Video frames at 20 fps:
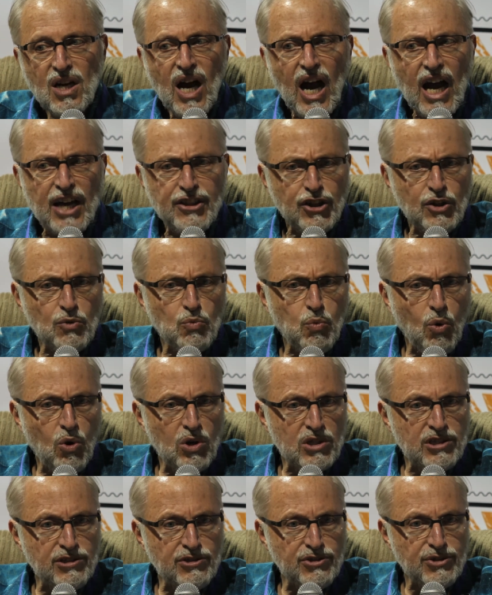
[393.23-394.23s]
I think
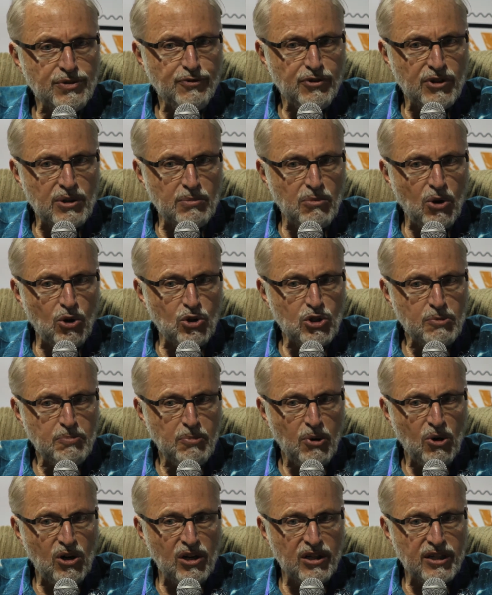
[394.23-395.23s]
Warner's, for the most
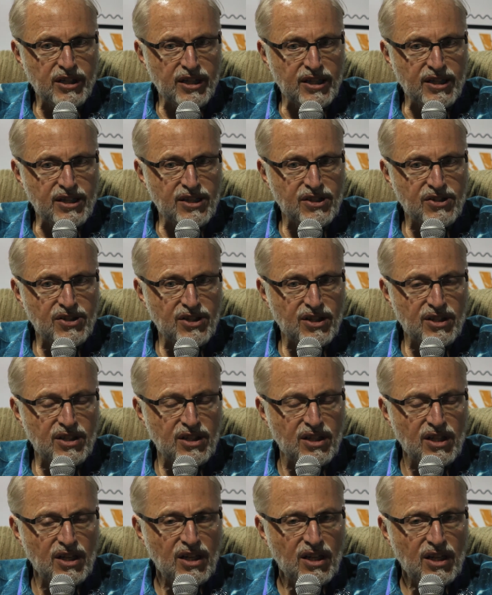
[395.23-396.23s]
part, is
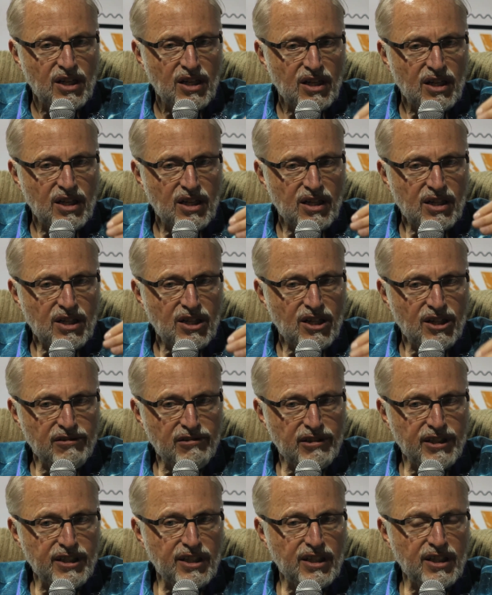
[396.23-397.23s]

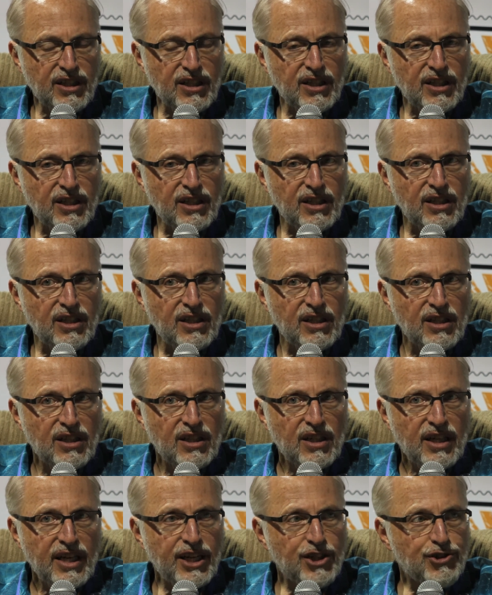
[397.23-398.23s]
currently
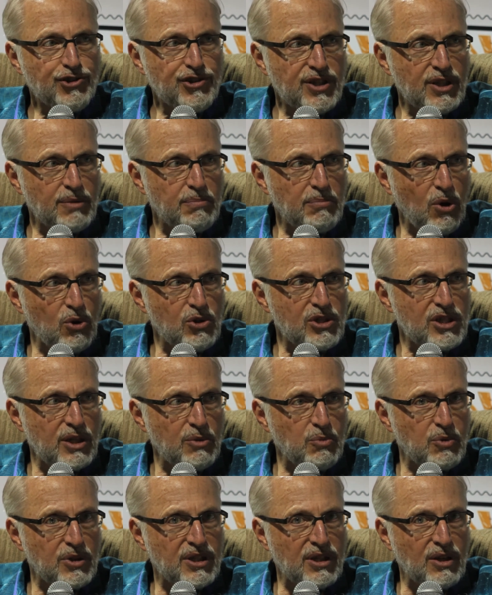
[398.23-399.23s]
interested mostly
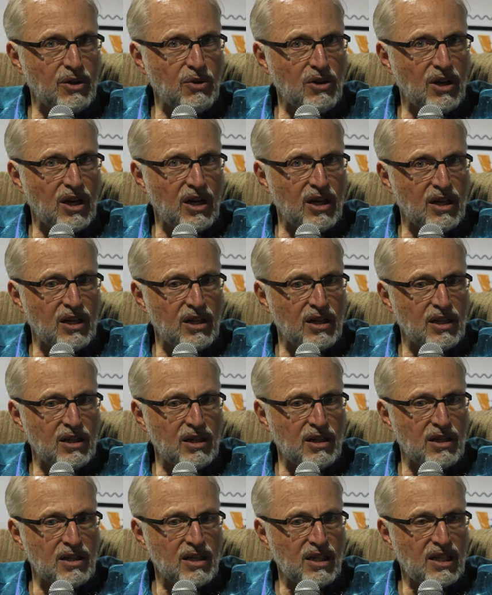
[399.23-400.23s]
with the
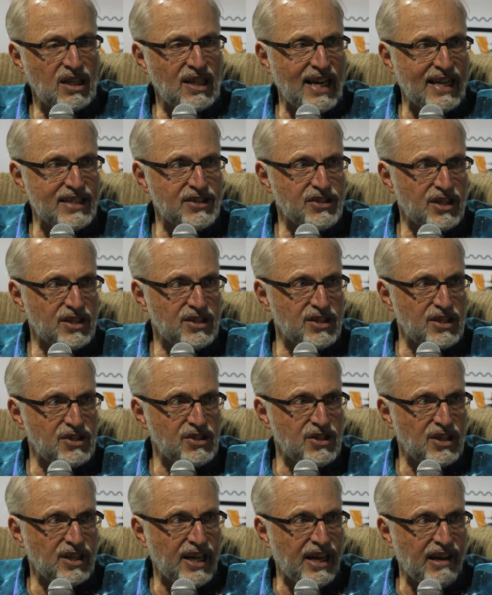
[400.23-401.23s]
classic
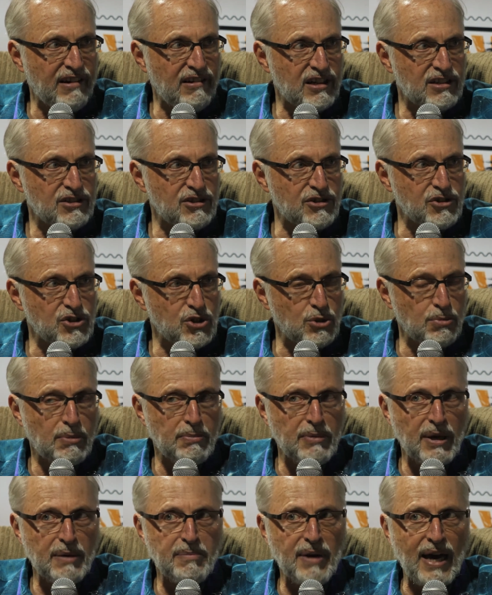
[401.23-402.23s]
DC characters,
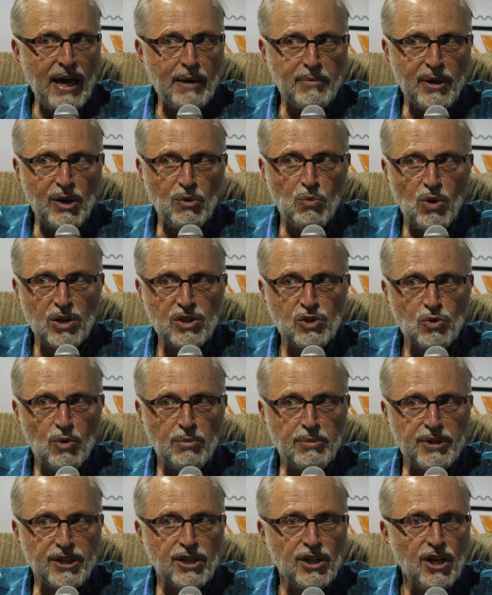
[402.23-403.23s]
Superman, Batman, Wonder
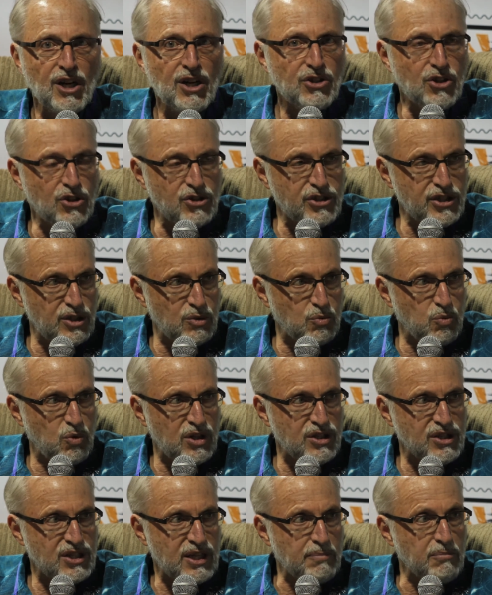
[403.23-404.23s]
Woman. Those are the
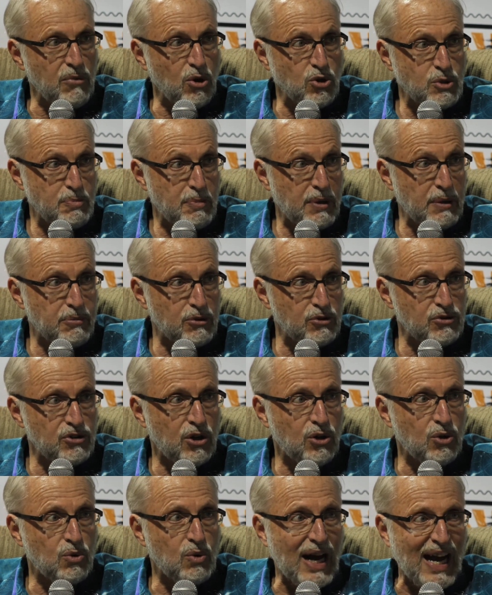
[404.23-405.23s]
ones that most people
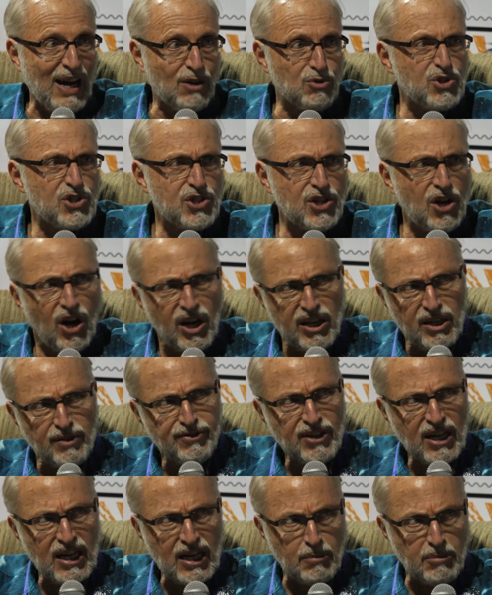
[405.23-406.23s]
know outside of
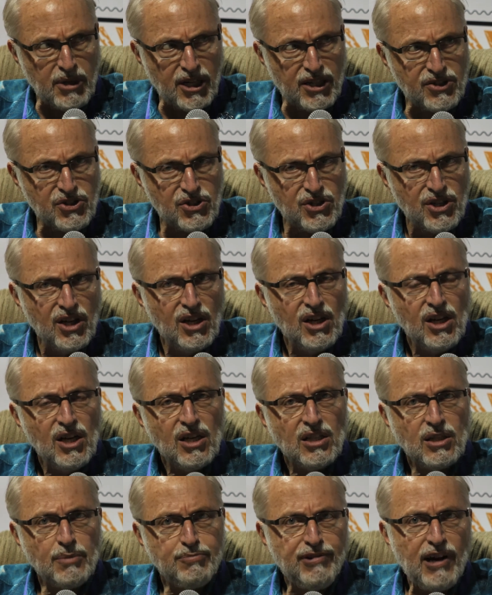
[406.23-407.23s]
comics.
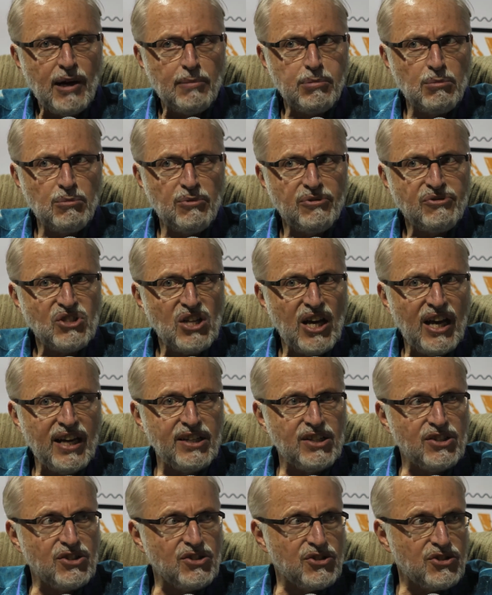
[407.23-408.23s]
The problem with
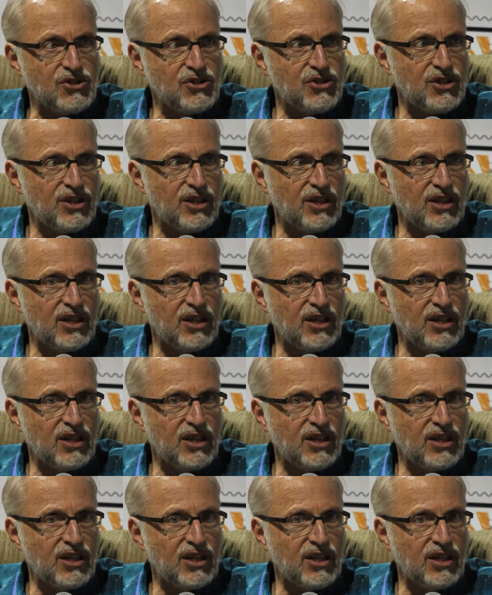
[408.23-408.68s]
Titans,